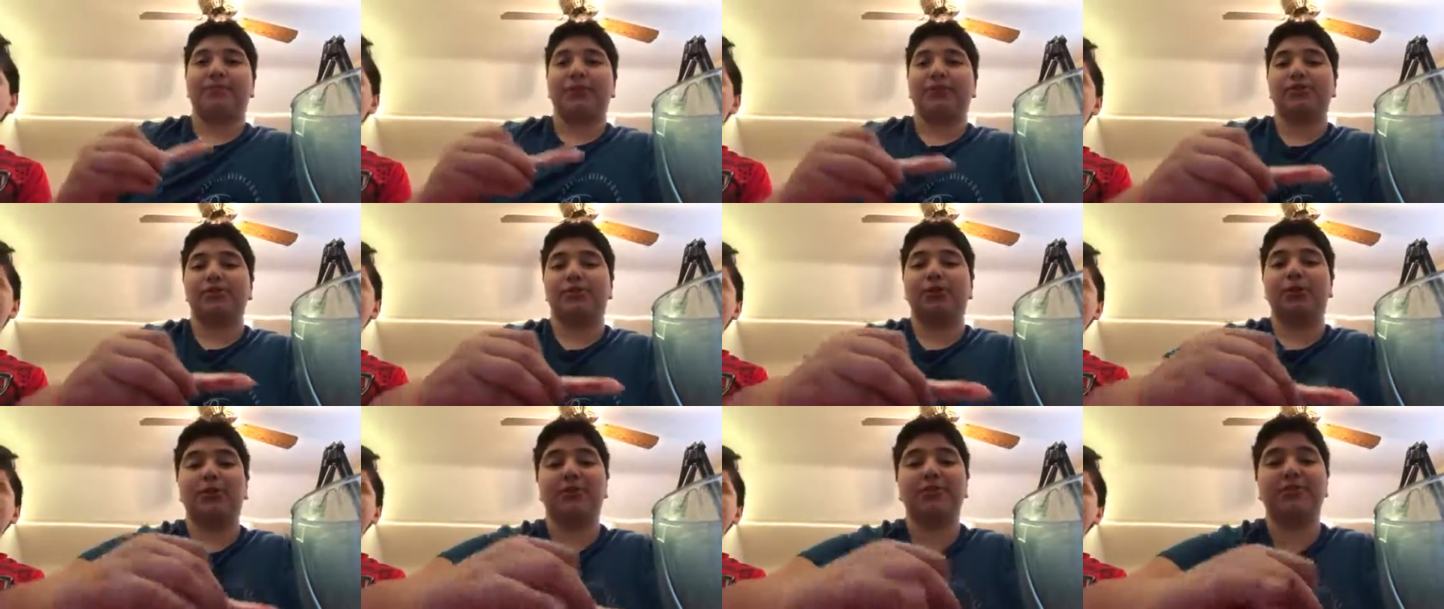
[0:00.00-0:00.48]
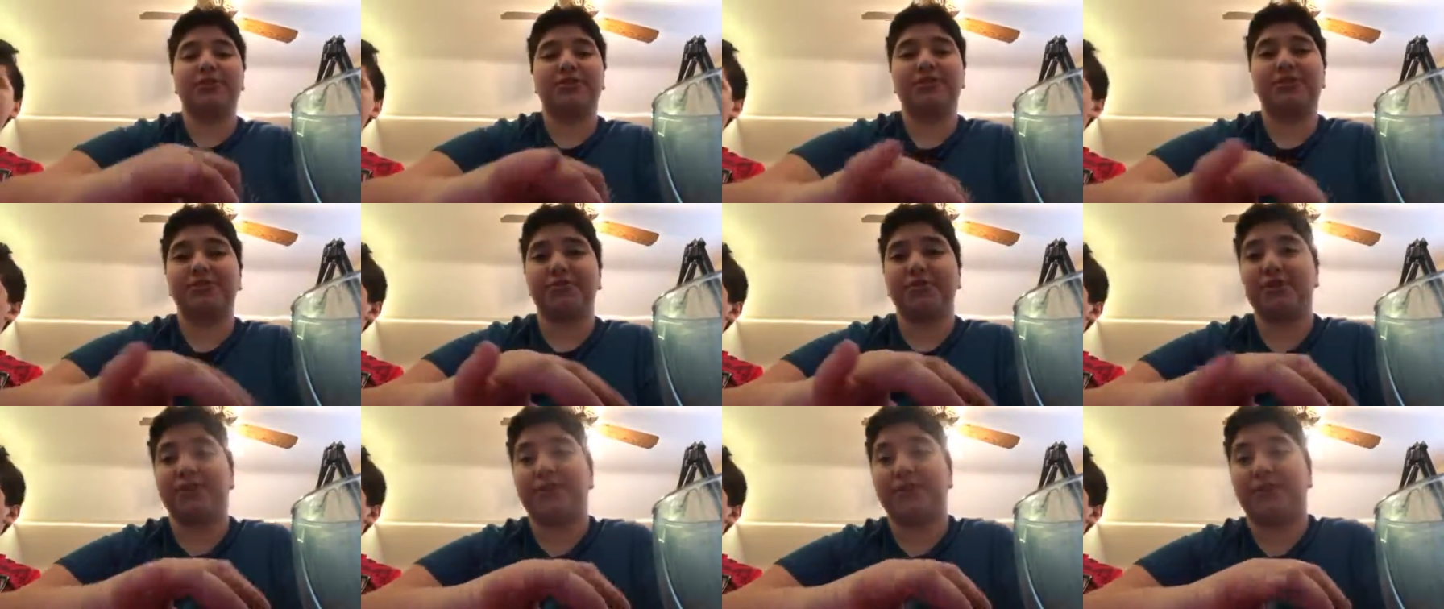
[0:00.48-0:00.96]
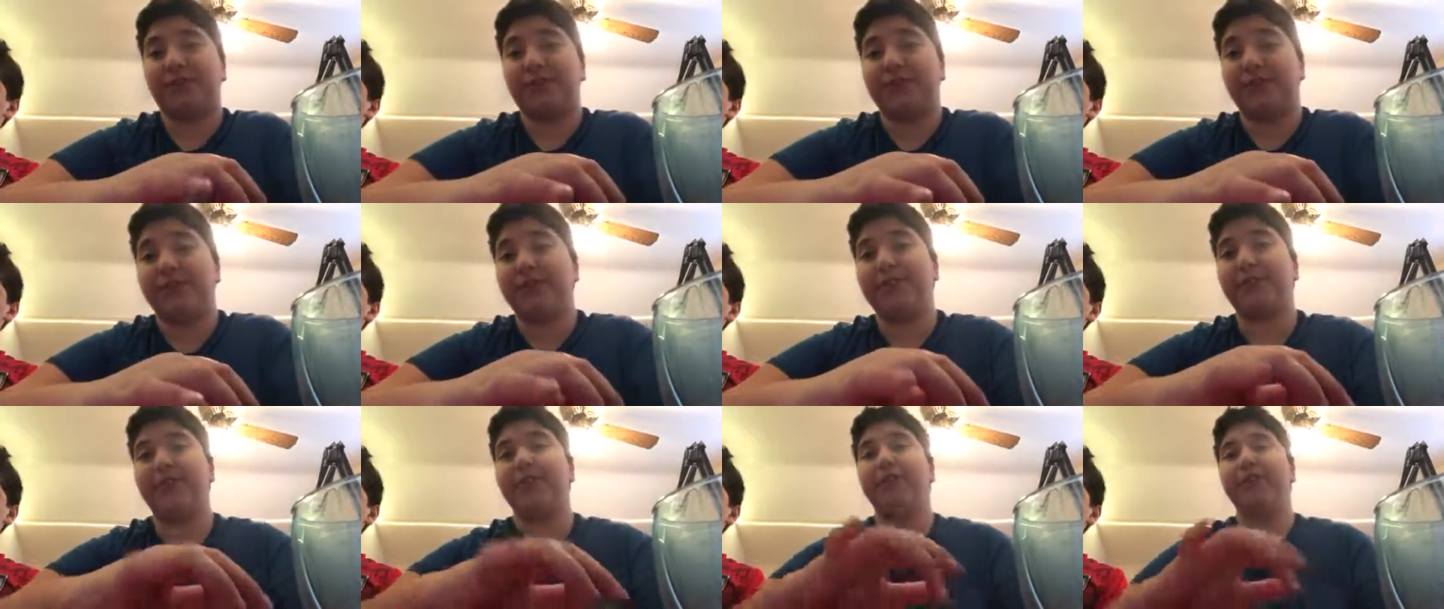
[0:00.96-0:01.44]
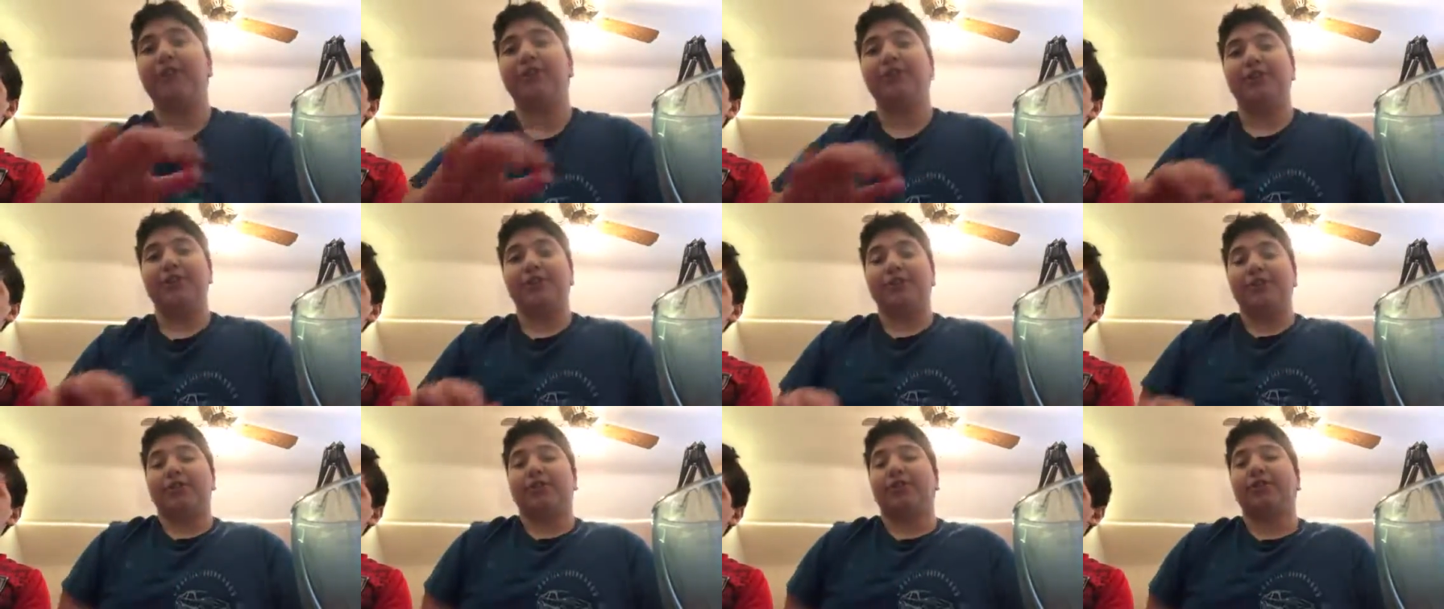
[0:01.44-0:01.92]
So I hope you enjoyed this video.
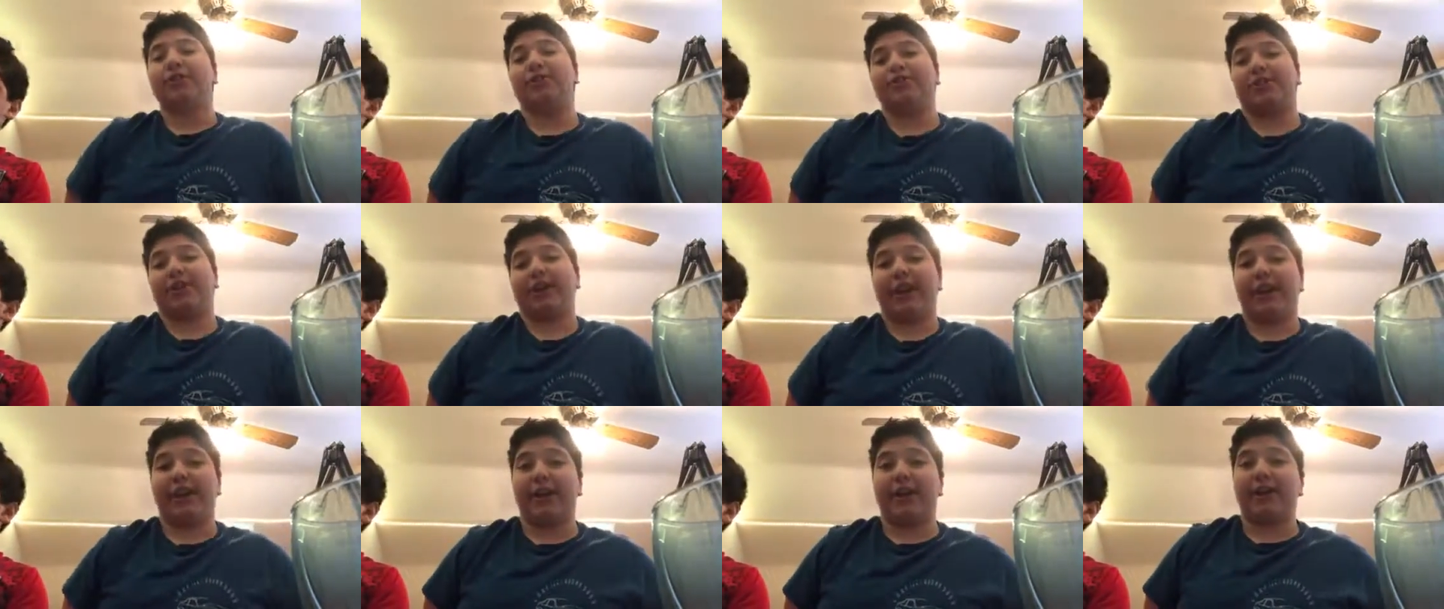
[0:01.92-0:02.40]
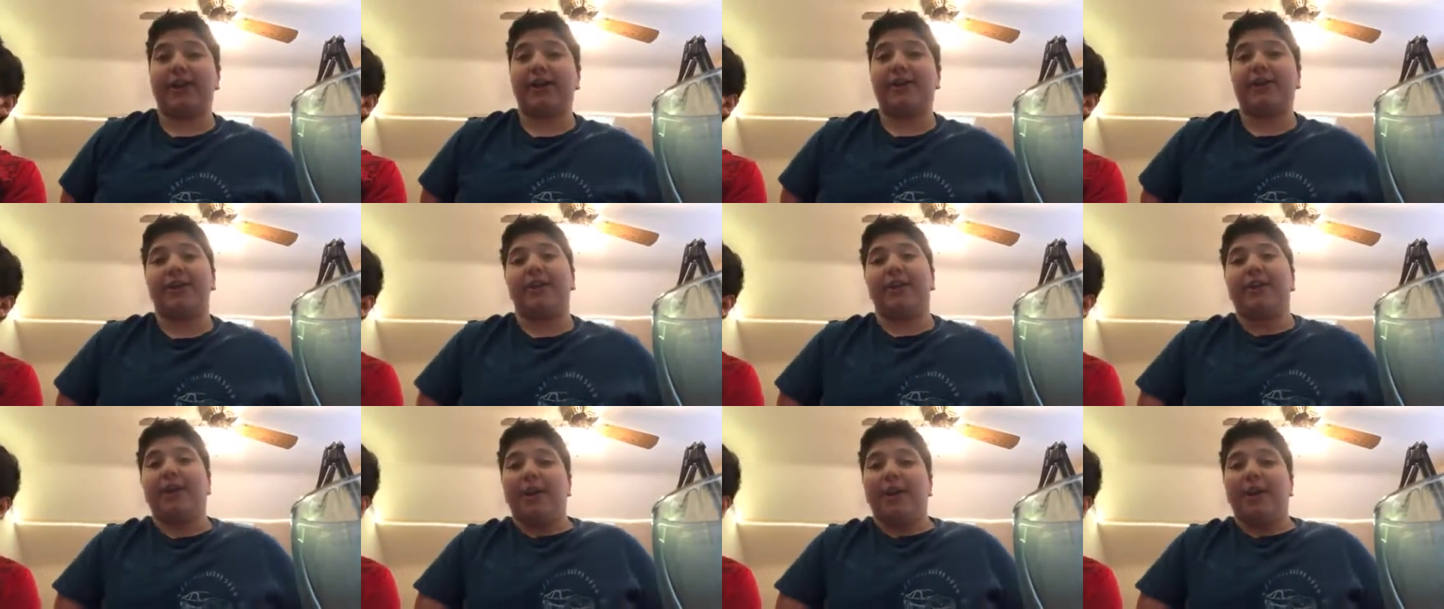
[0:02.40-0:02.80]
Go check